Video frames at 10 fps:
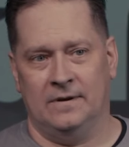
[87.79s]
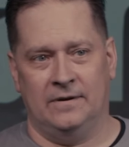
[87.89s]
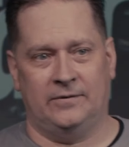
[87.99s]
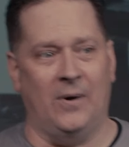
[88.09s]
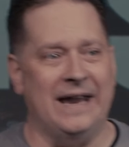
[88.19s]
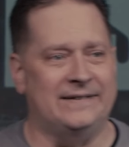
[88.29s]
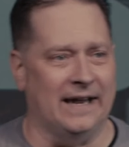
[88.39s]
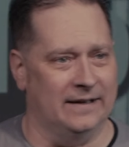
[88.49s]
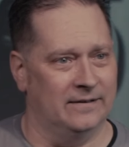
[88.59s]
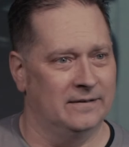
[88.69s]
Squeeze
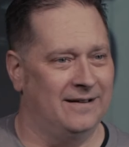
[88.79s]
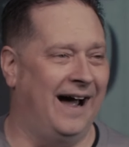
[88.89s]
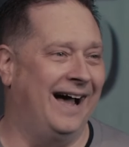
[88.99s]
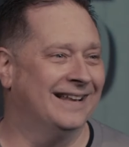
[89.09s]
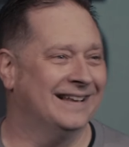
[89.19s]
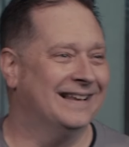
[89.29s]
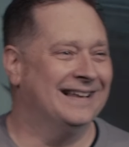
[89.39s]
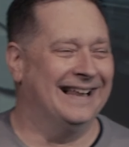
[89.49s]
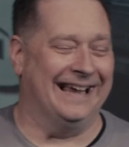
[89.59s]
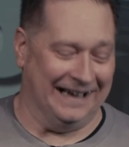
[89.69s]
it. I
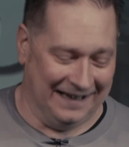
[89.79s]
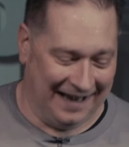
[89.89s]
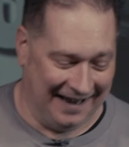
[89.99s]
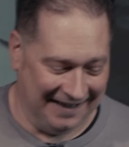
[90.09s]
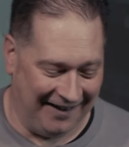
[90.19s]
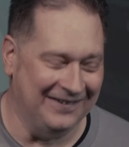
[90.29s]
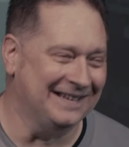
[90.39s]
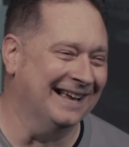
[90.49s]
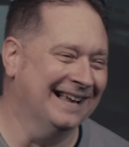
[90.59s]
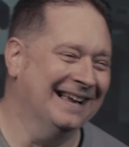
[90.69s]

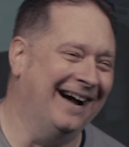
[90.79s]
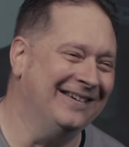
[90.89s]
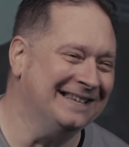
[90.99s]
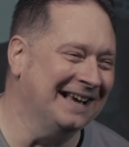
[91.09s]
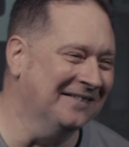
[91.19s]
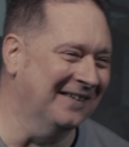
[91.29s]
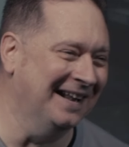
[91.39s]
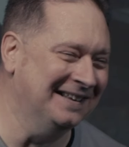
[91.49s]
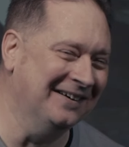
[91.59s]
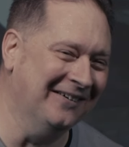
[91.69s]
was thinking about
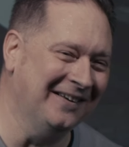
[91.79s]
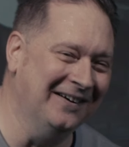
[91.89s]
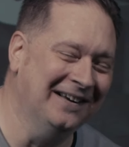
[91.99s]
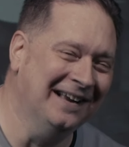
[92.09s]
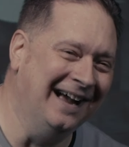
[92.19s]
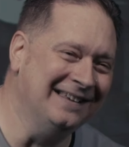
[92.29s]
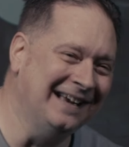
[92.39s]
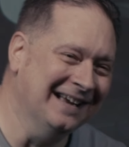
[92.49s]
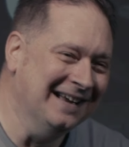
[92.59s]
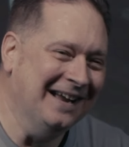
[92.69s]
it earlier. I was like,
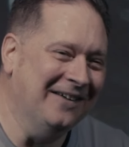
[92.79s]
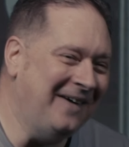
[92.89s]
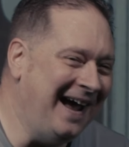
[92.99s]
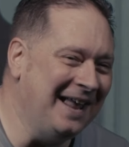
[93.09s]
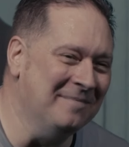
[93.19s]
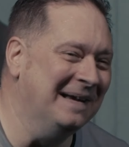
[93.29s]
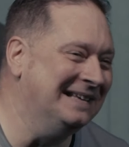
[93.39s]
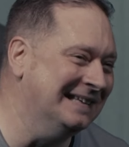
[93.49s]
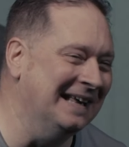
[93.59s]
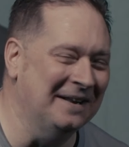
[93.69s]
if I had a big
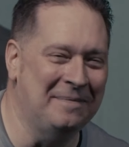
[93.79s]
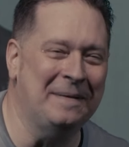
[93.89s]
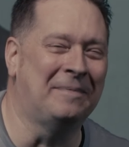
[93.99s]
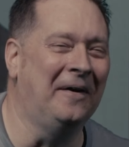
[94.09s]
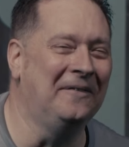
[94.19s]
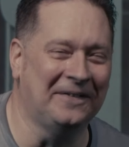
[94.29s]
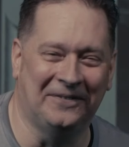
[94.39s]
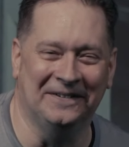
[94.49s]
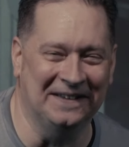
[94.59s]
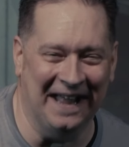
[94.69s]
zit, it'd be perfect
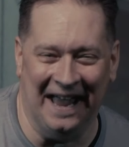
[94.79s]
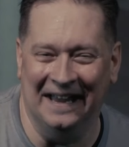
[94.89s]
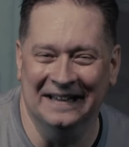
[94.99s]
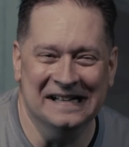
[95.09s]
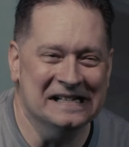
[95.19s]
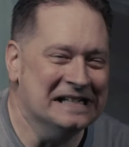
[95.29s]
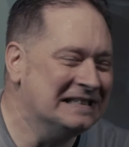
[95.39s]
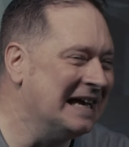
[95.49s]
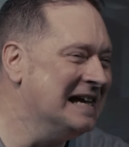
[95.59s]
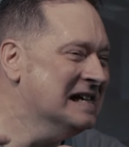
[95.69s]
for today.
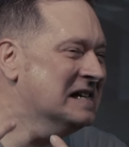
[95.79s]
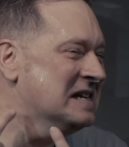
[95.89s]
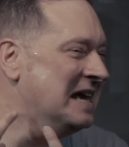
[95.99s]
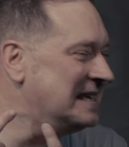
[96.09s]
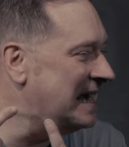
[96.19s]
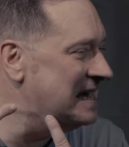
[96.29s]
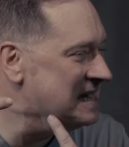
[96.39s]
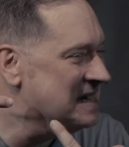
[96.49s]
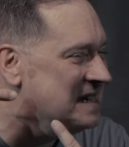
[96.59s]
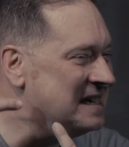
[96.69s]
It's like
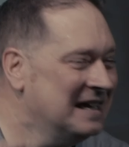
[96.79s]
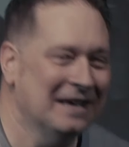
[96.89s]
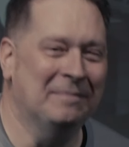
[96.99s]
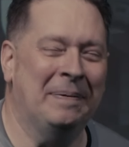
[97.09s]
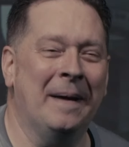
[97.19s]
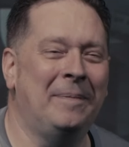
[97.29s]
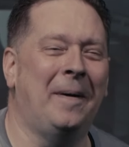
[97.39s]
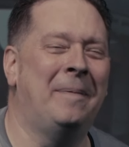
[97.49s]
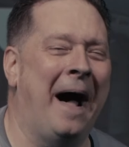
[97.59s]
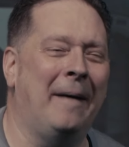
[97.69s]

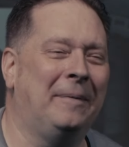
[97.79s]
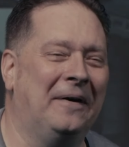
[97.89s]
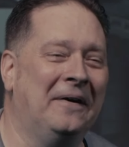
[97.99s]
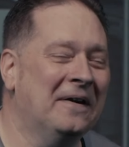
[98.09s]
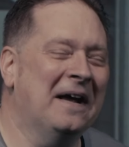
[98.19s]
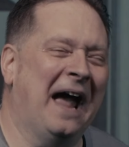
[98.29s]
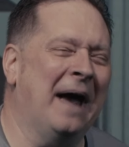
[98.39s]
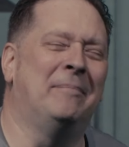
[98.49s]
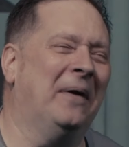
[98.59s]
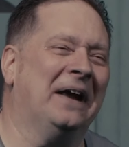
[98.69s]
pimple popper
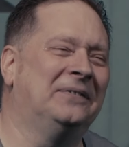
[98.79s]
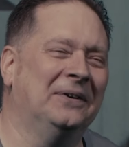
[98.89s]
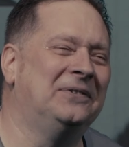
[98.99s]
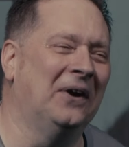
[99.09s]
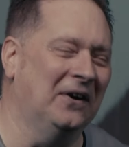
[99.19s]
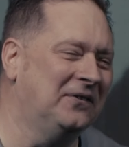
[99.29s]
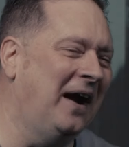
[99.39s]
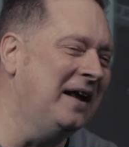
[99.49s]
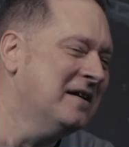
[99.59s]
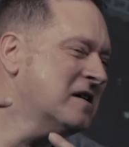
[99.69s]
at Breakthrough Church,
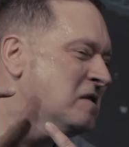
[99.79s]
right?